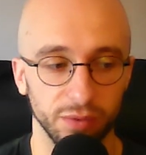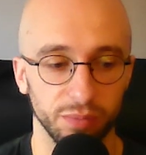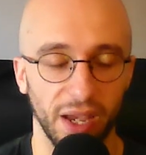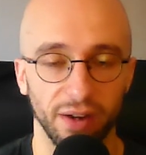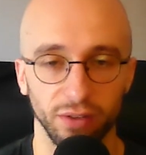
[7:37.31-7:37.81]

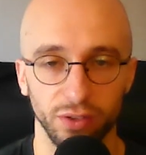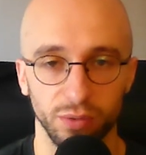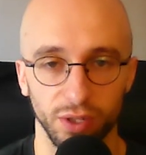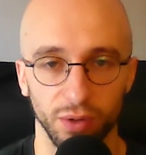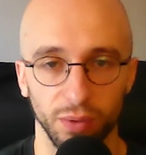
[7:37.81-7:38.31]
parents
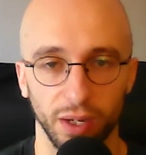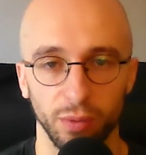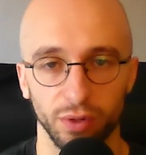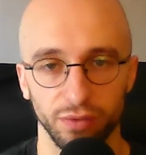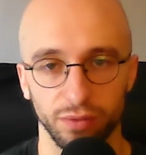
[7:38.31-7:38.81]
would go away.
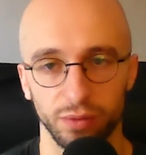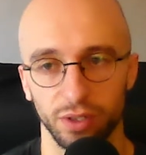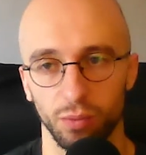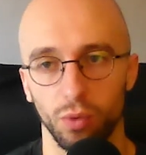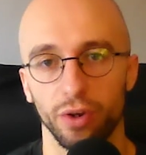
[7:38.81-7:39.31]
One of you
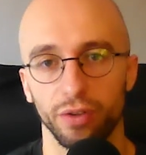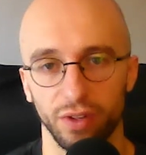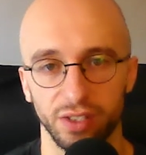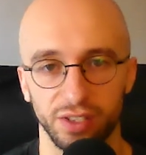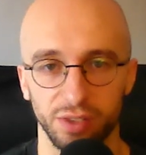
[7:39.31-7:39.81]
know one of
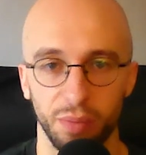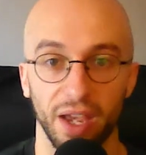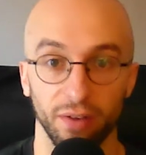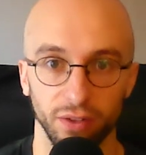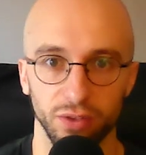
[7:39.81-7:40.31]
us's
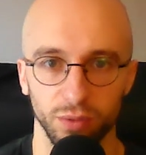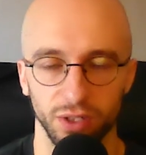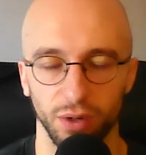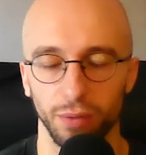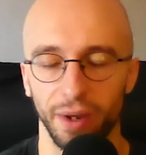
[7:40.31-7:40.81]
parents would
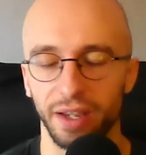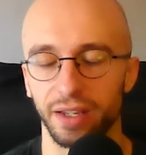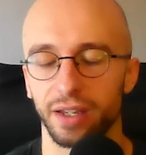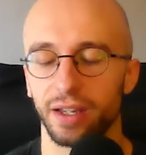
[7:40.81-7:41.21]
go away,